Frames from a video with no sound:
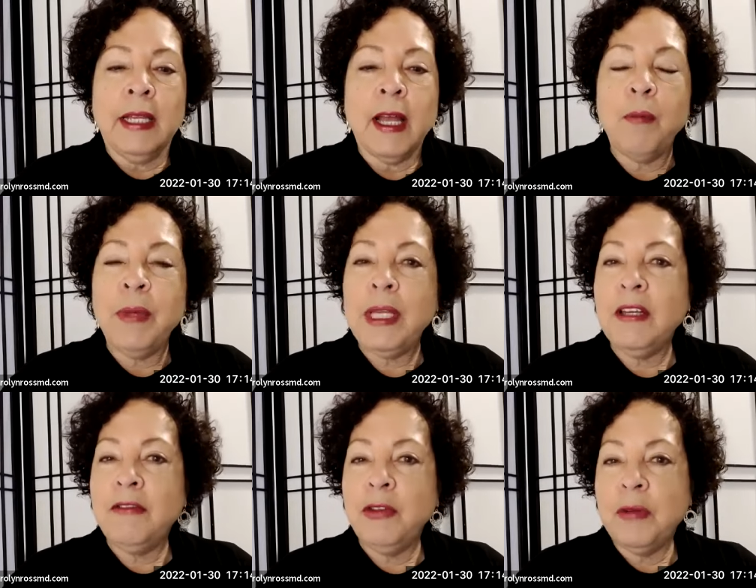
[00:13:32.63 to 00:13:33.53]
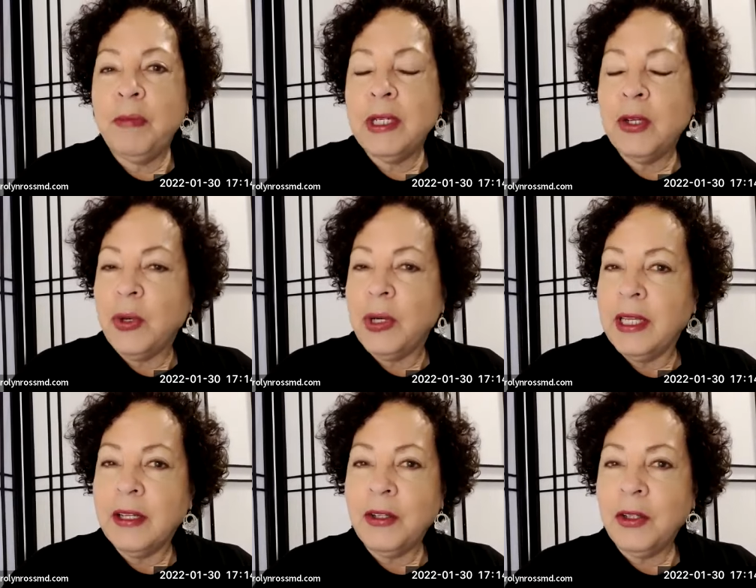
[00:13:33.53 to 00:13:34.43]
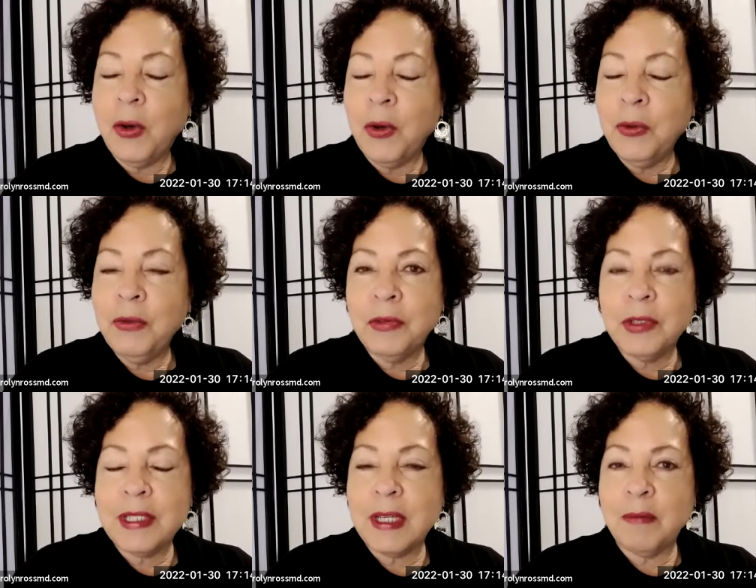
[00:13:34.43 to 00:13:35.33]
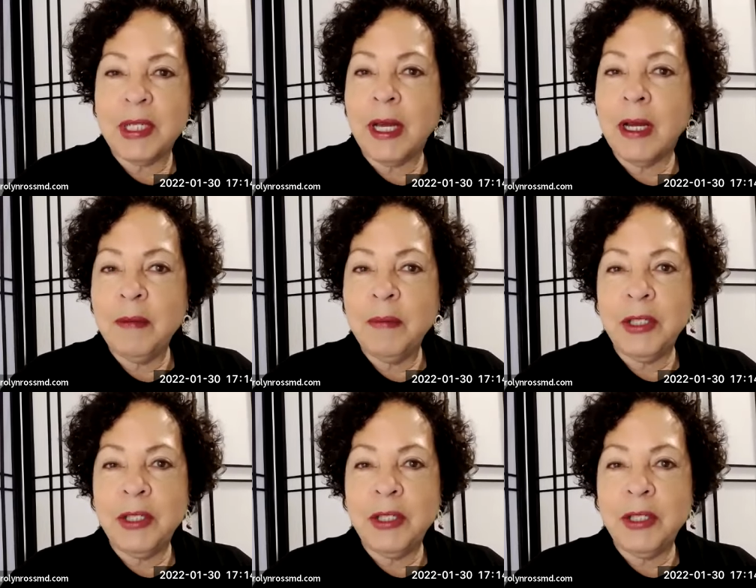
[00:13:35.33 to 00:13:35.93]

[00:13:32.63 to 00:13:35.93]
Now, many of you have been going it alone for some time,